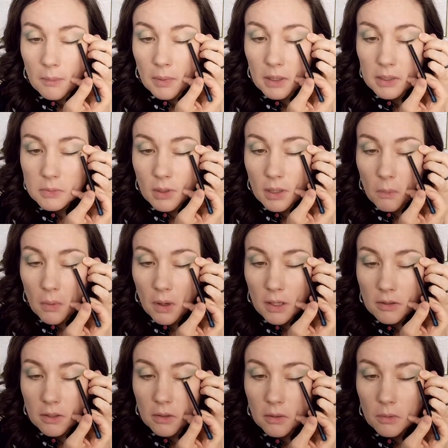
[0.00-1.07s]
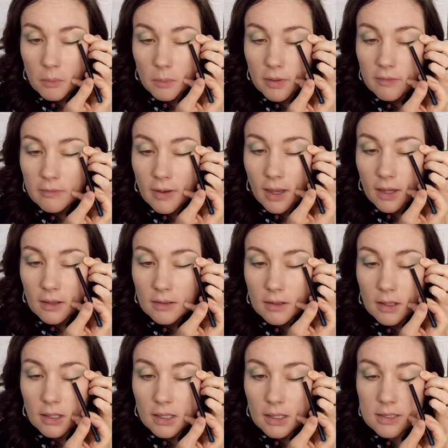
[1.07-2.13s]
because what I want to prevent
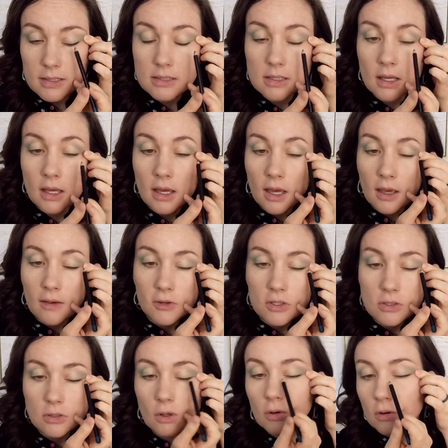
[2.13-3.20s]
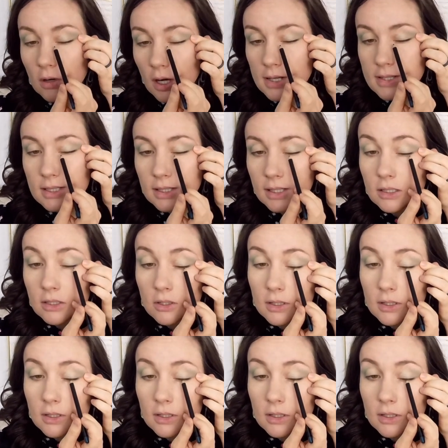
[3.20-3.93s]
is if you just go across the lid,